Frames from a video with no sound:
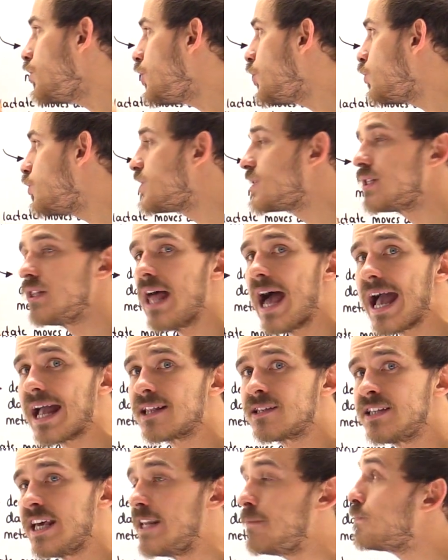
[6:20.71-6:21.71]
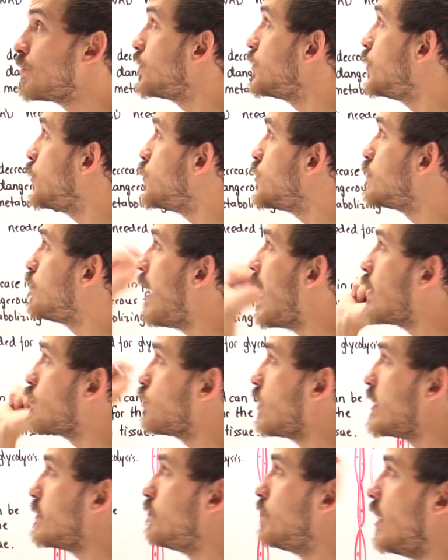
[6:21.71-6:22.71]
use lactate produced by
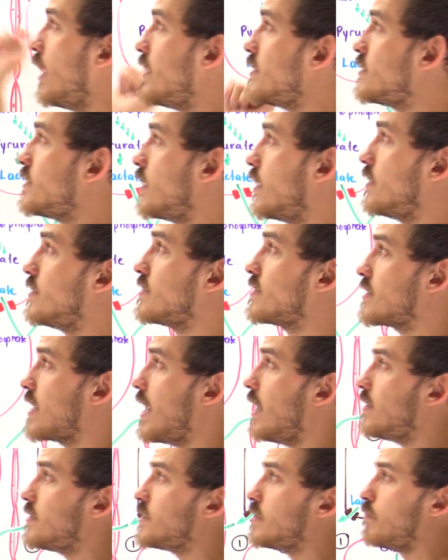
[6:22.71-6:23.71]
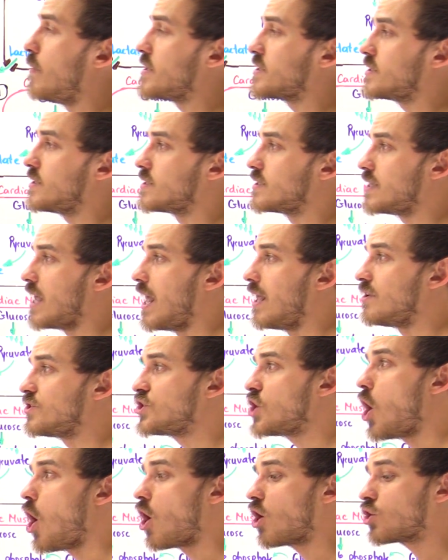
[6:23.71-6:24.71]
red blood cell and skeletal muscle
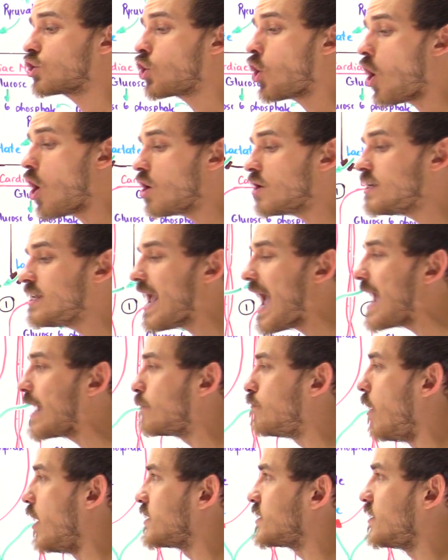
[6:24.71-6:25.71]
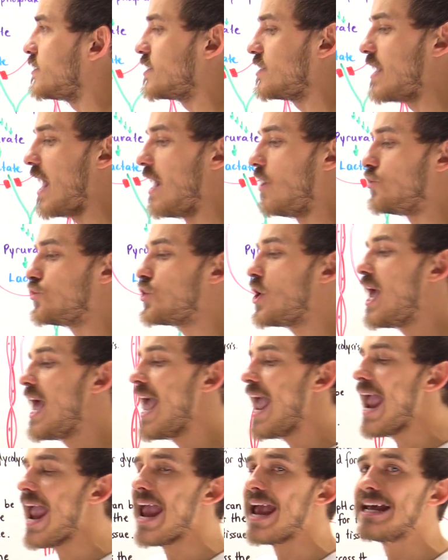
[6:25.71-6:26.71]
cells are cardiac muscle cells
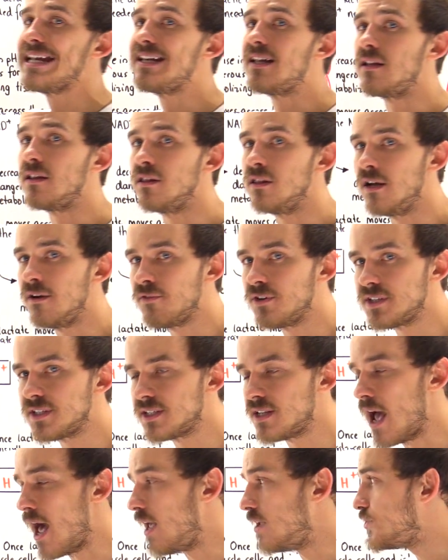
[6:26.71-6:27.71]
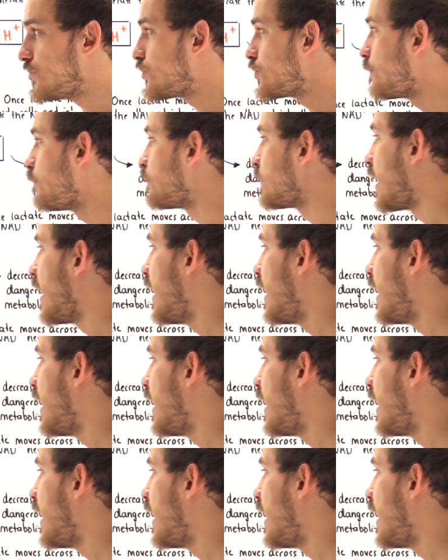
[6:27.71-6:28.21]
and liver cells.